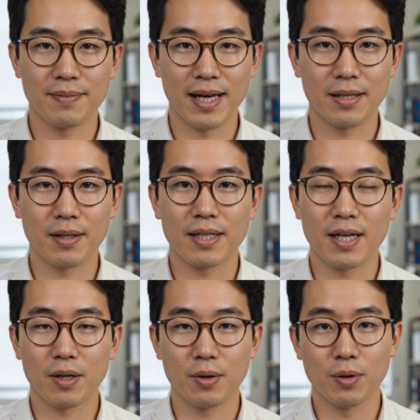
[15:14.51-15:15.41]
handling
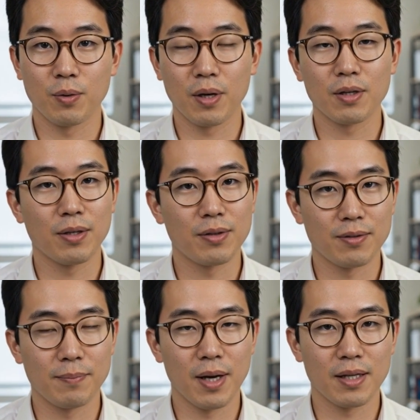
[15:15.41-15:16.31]
code or workloads
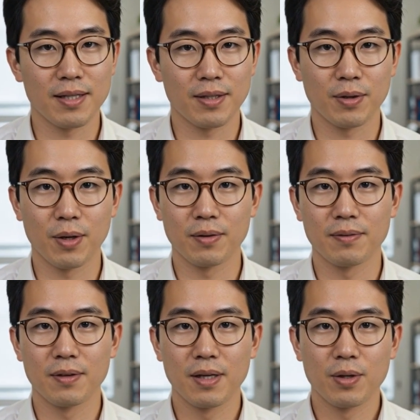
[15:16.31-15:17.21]
from parties you don't
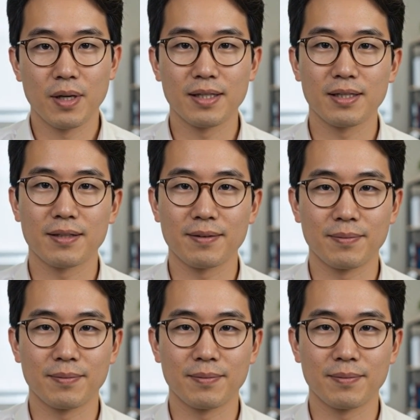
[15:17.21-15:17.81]
fully trust.